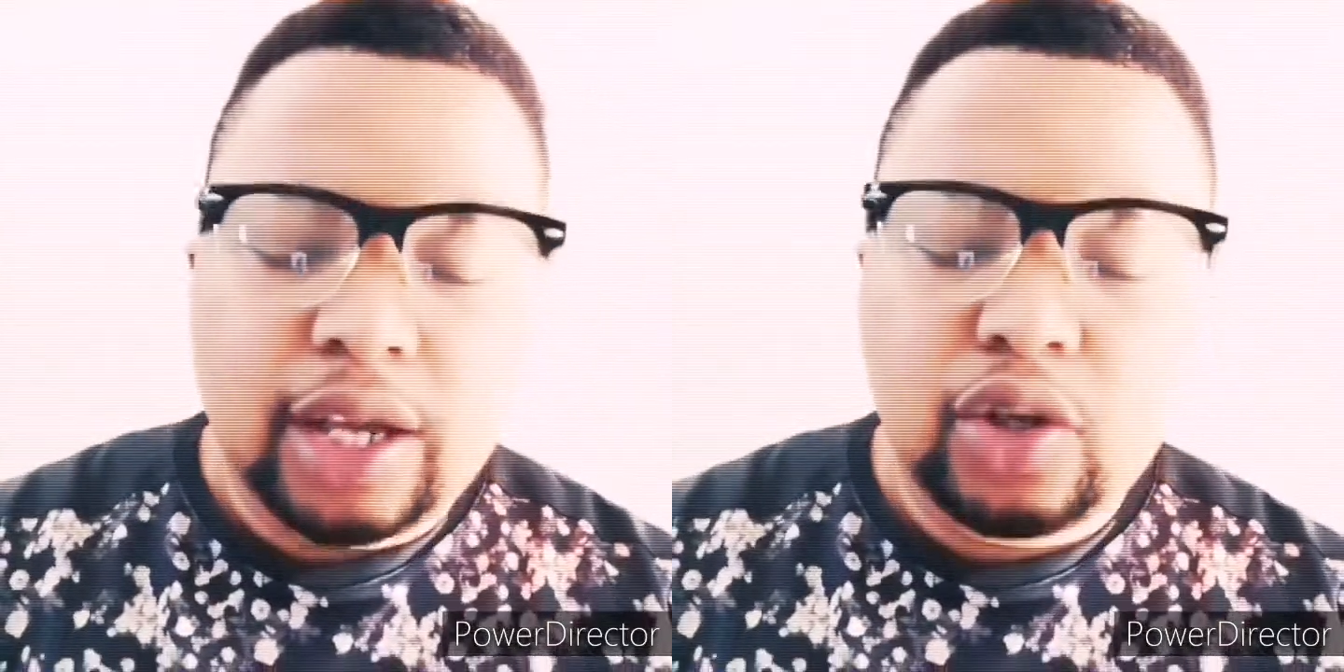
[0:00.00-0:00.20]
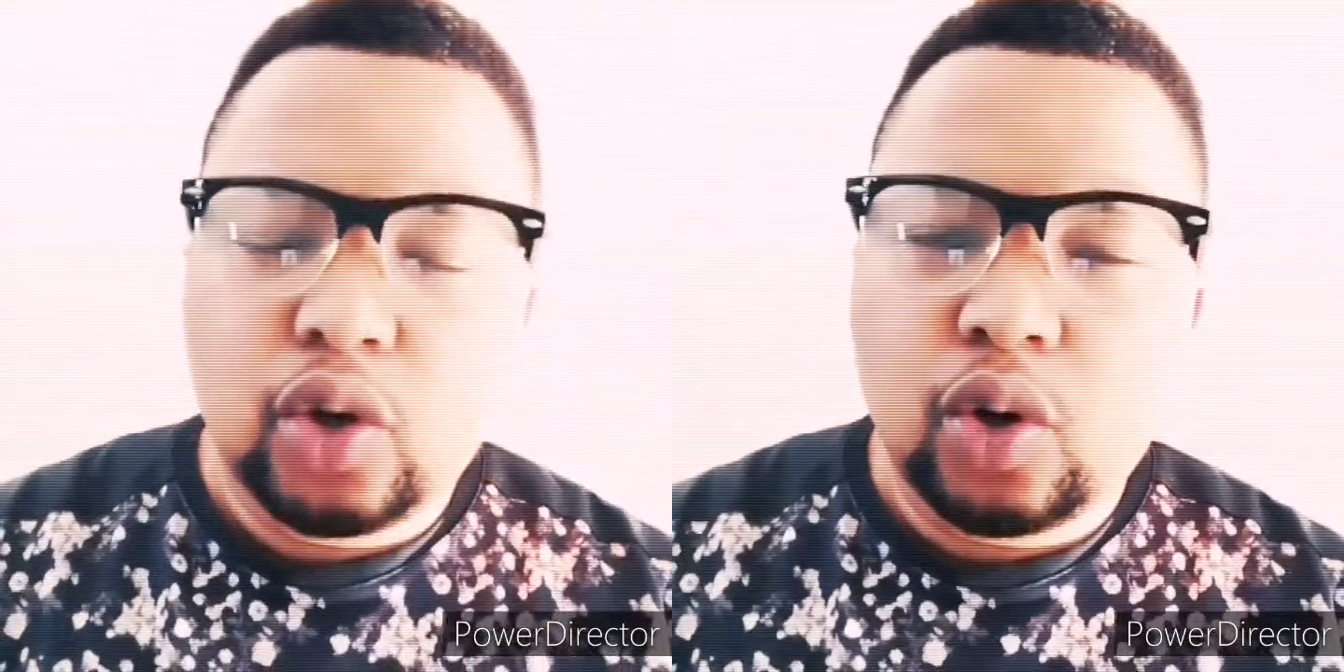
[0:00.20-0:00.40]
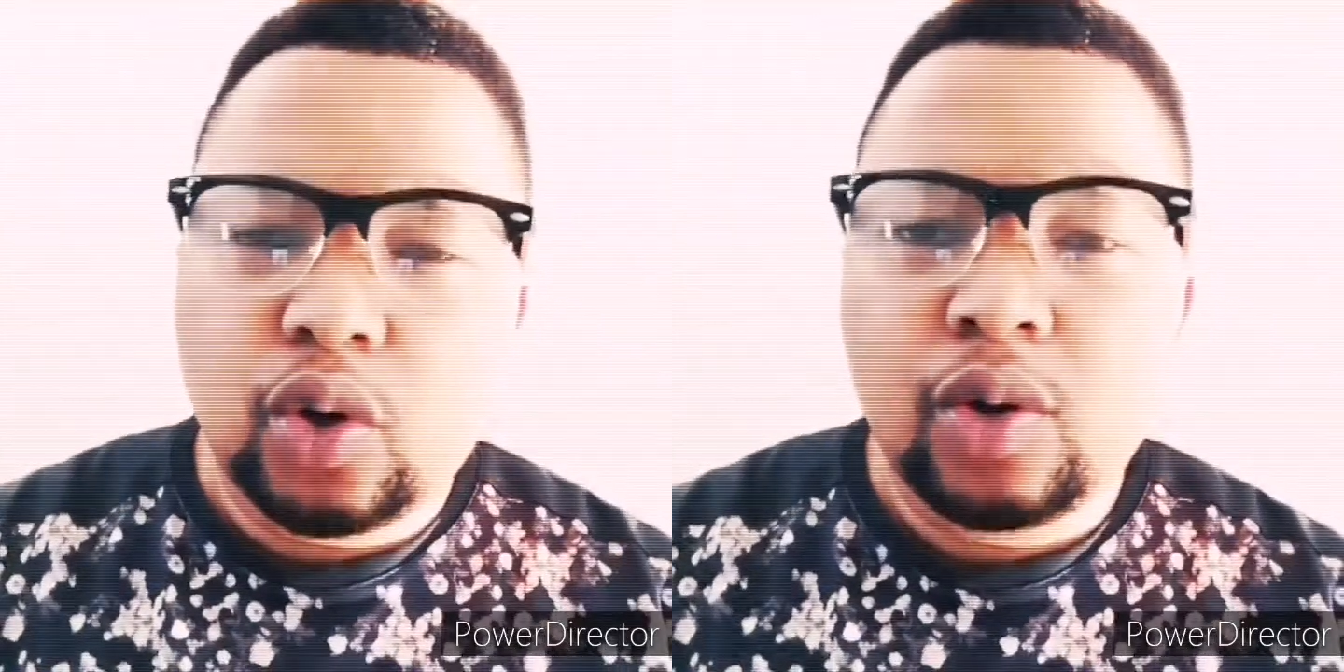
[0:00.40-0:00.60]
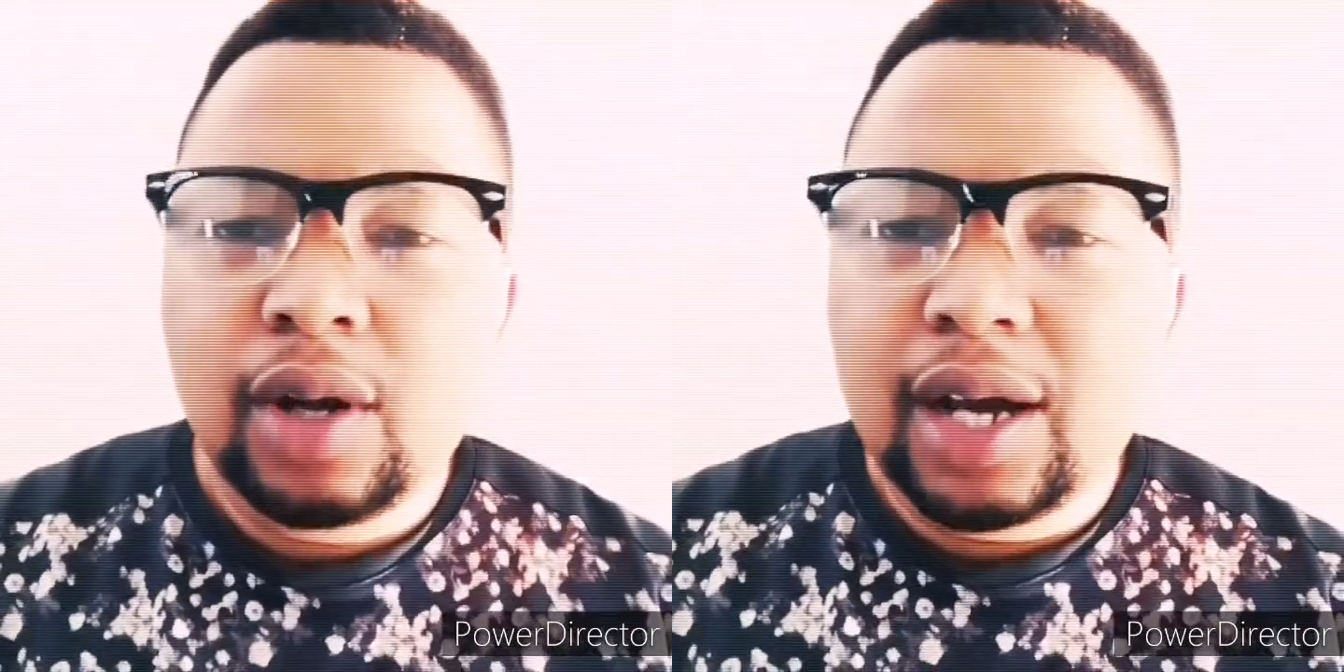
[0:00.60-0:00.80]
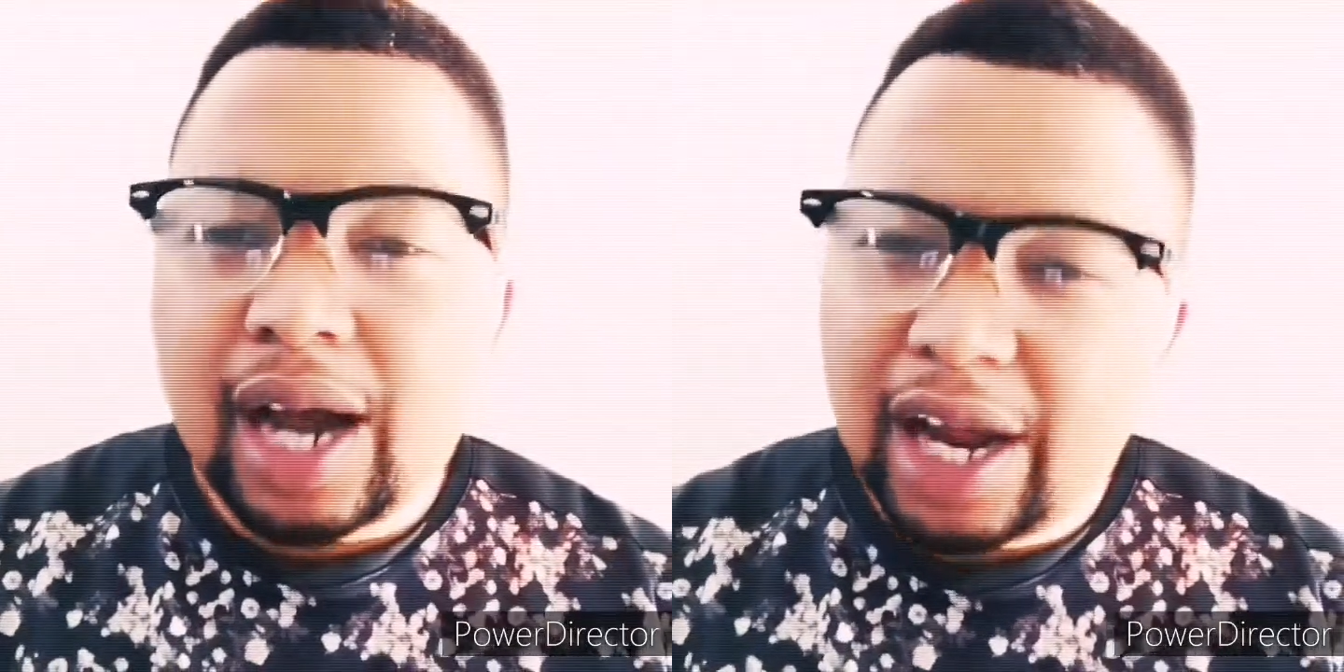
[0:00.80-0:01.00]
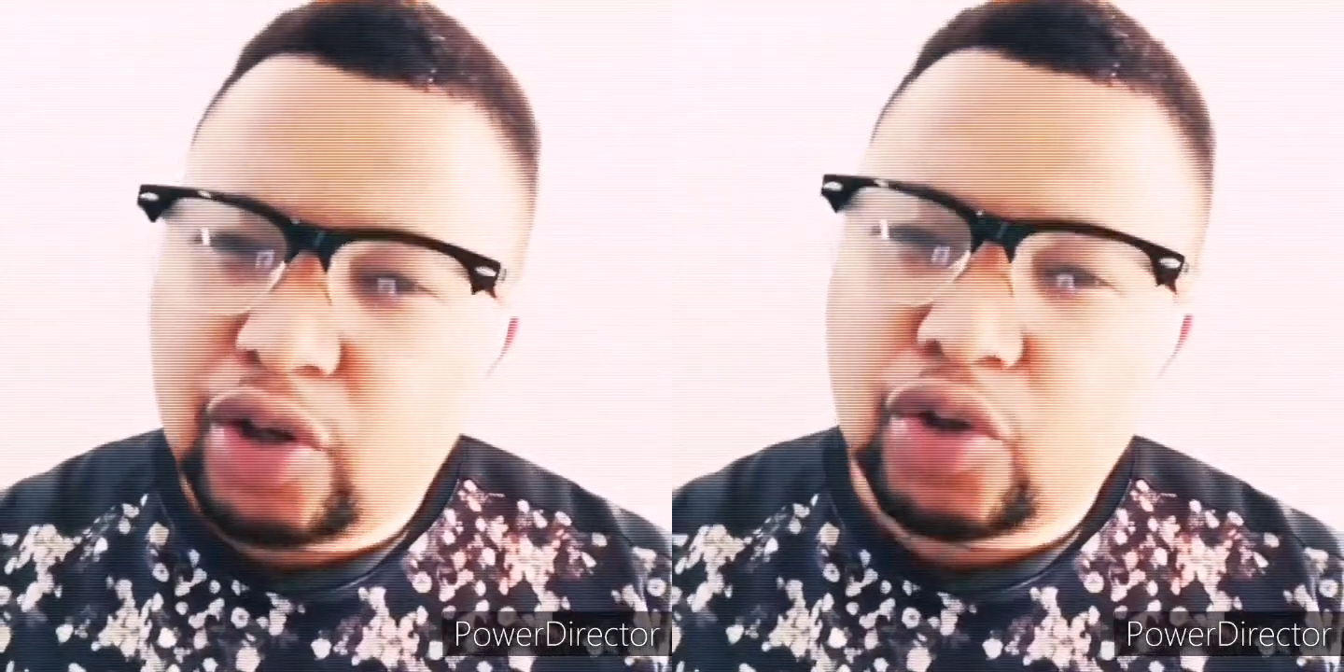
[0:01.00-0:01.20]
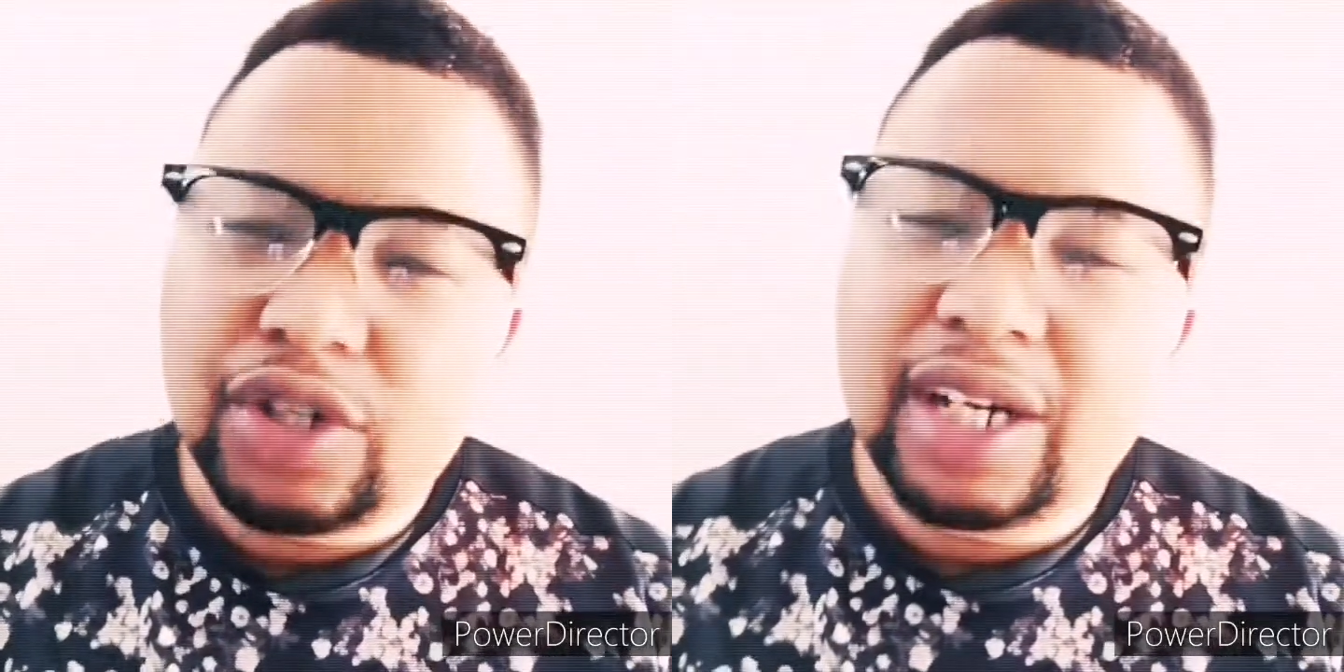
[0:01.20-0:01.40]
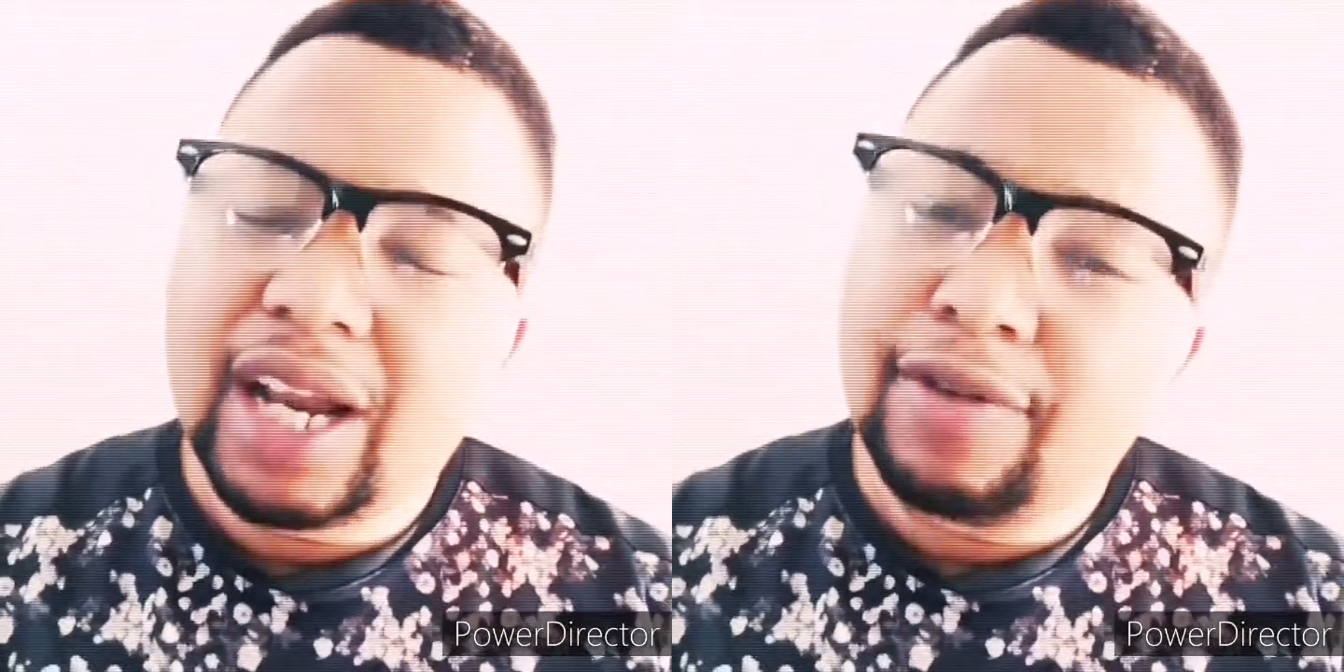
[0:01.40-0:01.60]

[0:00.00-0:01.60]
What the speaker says: your hydrogen